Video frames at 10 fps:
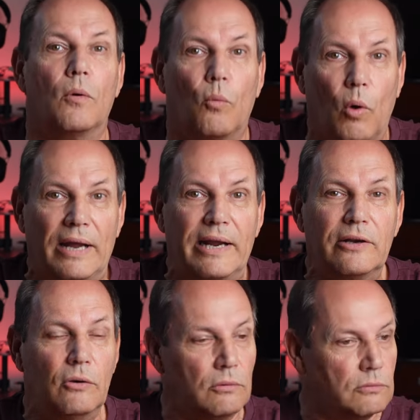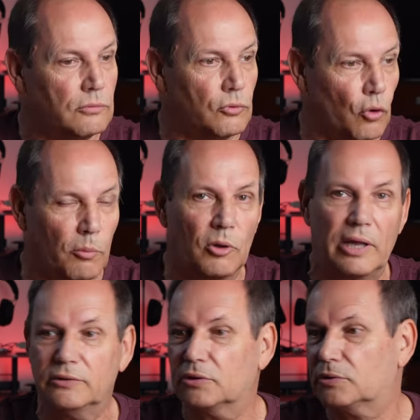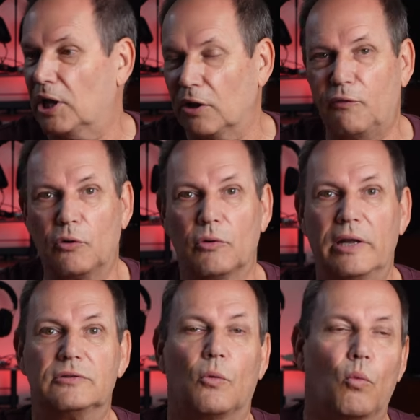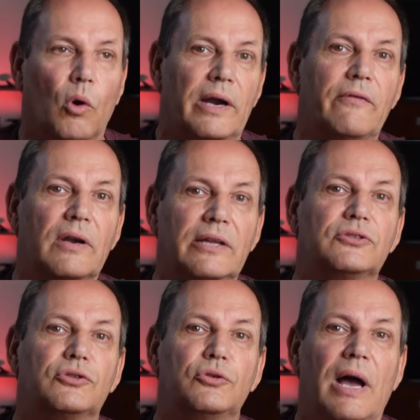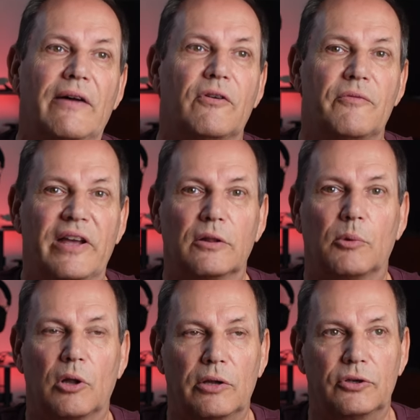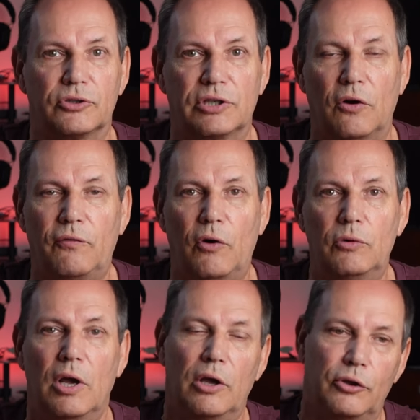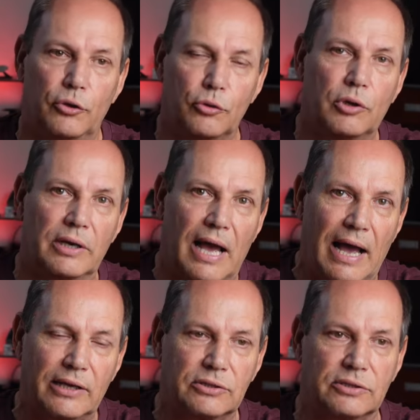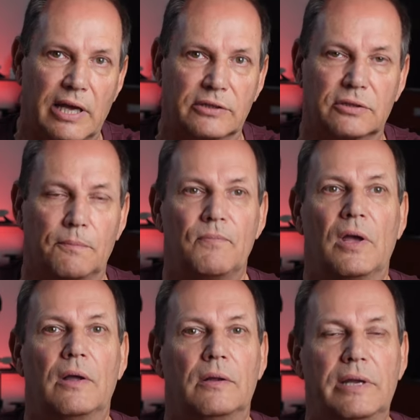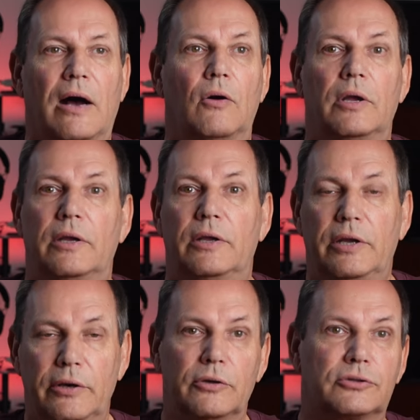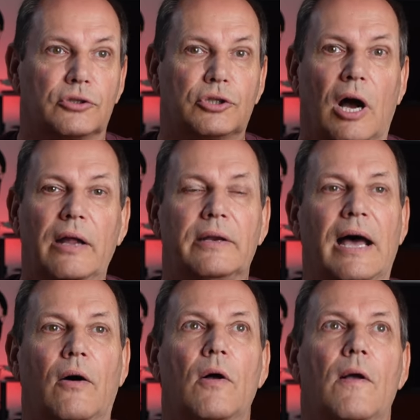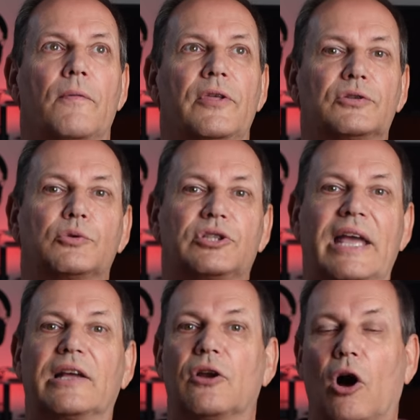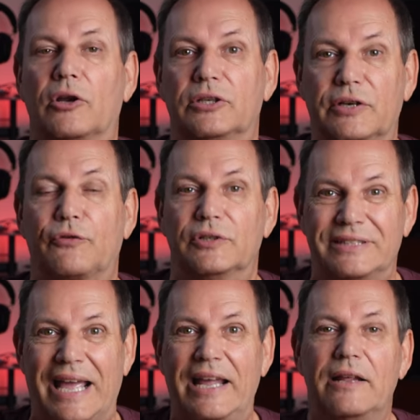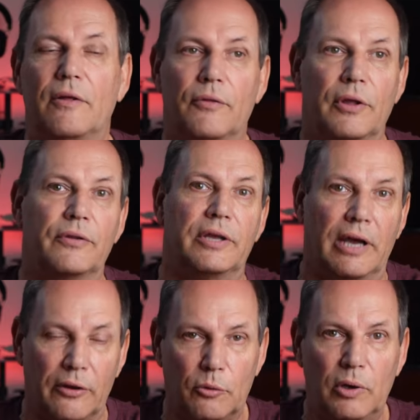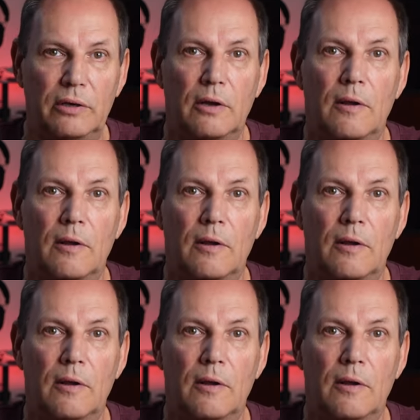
Wide angle, normal lens, telephoto lens, whatever lenses you have available on your cell phone, you can access them. Now, here's a shot. Now, this was taken on a different day than the other one.